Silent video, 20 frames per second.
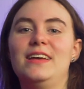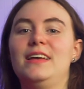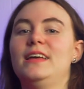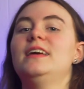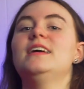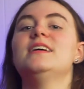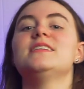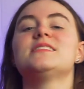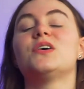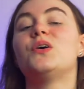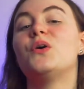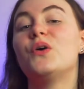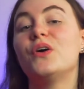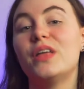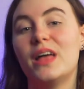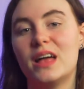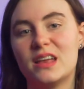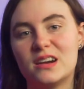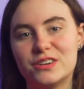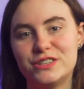His
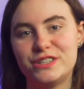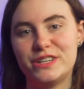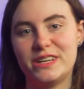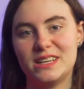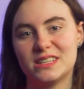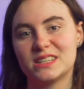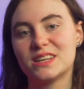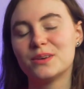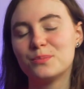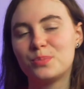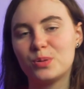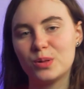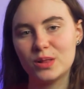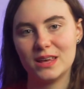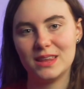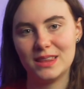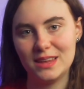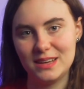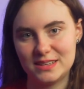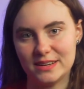whole energy is
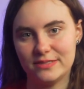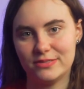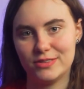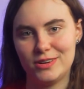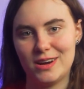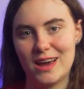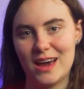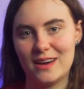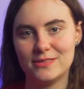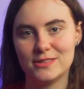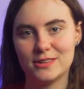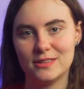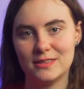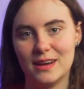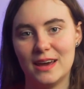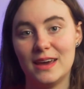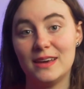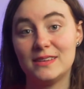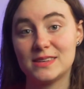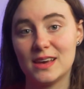completely different after a
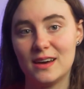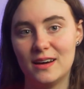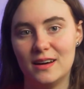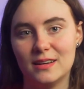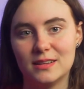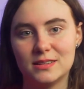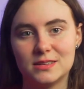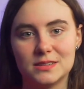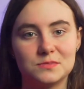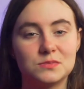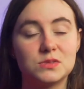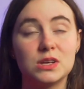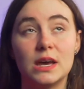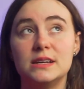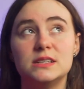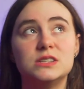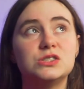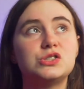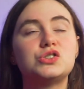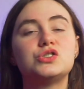nice hug,
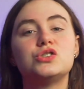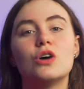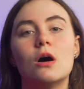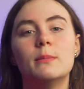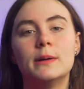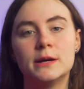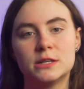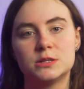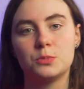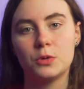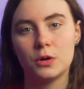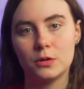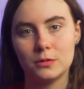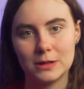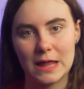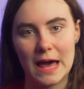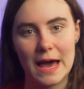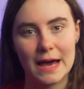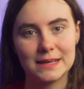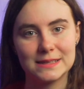and he's so much more
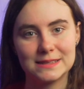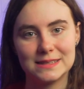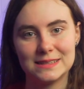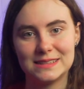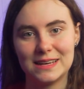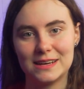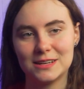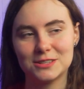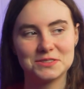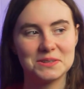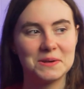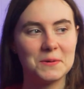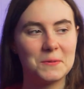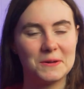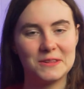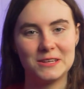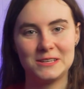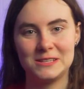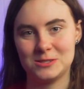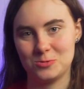relaxed. It's actually
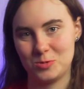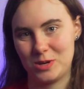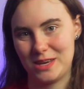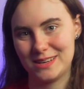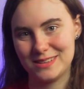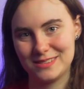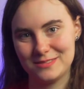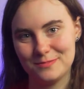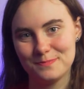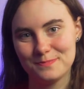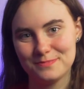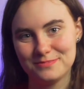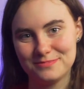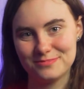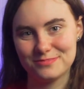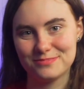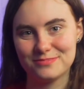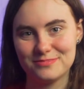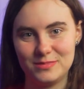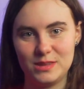really sweet.
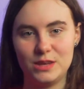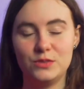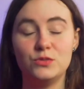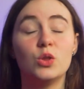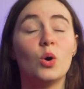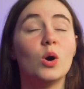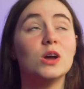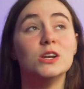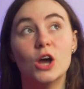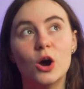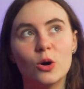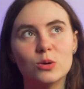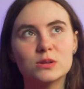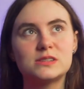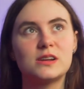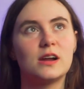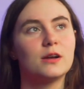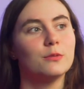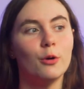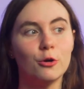Even though I know
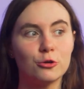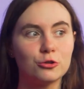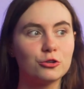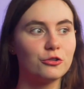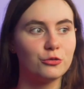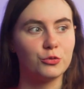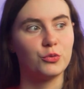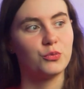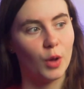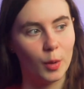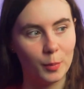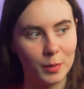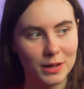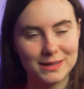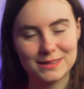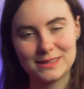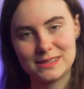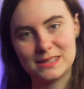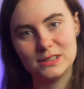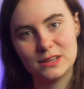it's not emotional fulfillment,
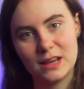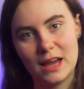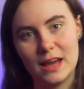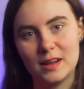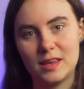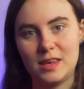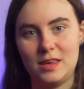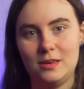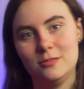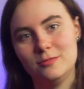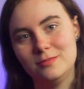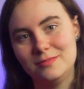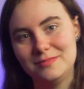it's still kind of cute.